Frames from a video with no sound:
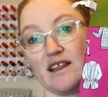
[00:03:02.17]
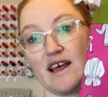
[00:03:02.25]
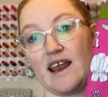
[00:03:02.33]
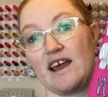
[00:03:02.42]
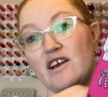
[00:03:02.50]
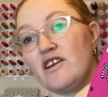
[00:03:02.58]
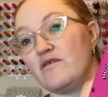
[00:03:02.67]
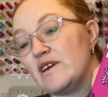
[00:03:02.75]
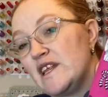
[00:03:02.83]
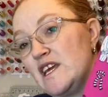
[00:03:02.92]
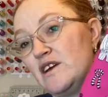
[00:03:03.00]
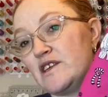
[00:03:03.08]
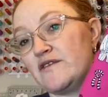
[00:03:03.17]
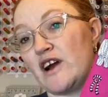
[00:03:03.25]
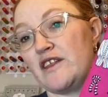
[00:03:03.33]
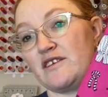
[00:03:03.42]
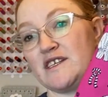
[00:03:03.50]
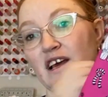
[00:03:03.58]
that I couldn't really use for
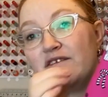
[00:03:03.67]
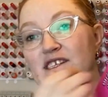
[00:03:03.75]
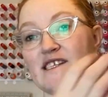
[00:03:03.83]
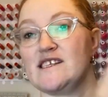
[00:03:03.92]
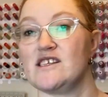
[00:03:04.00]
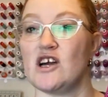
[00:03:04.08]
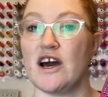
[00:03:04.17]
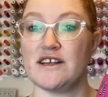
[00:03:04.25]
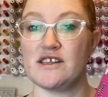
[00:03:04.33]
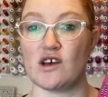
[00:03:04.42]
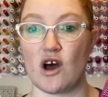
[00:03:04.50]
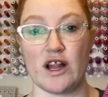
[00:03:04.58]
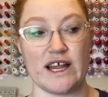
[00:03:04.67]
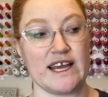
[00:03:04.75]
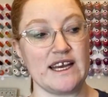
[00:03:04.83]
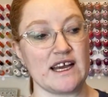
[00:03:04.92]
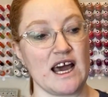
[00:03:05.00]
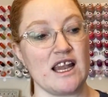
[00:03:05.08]
other stuff since it's not a
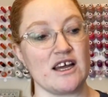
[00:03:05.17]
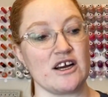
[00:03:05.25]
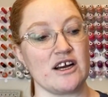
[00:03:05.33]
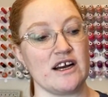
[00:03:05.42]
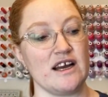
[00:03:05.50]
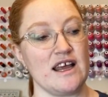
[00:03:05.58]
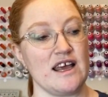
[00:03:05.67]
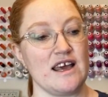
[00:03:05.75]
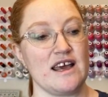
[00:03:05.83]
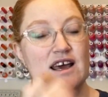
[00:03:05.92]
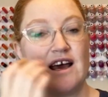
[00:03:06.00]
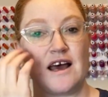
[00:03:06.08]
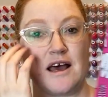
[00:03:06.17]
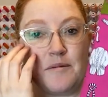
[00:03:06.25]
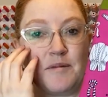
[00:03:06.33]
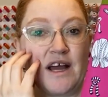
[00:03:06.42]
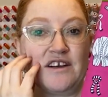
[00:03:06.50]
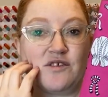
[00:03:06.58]
solid color.
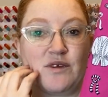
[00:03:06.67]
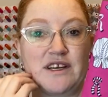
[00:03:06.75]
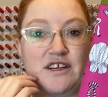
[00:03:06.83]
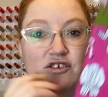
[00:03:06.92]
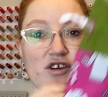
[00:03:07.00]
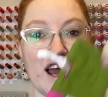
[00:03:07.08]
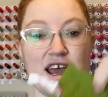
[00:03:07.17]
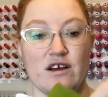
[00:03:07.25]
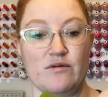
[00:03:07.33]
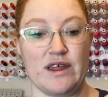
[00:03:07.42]
I just wanted to try